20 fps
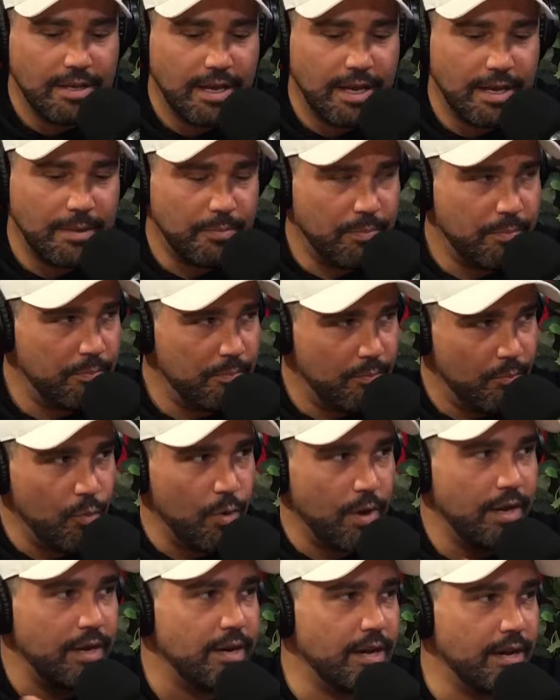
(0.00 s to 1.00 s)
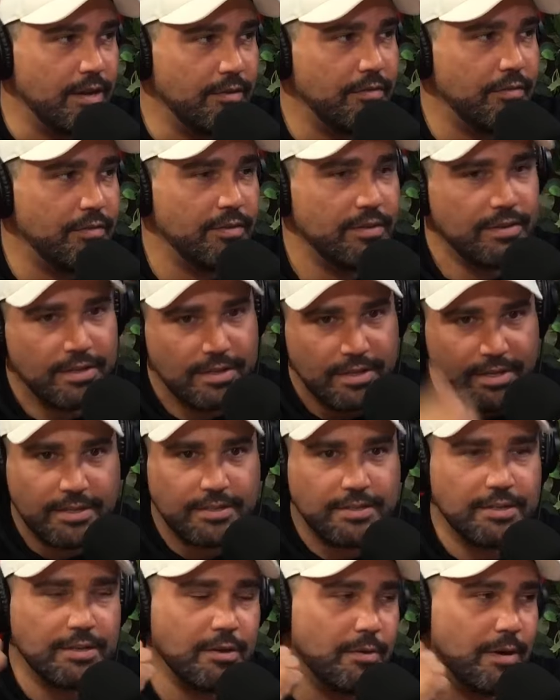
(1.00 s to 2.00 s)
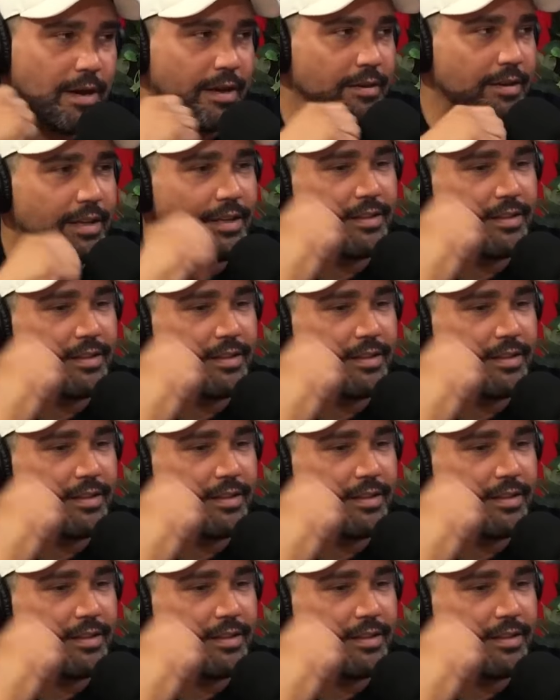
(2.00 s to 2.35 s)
I win enough to go out,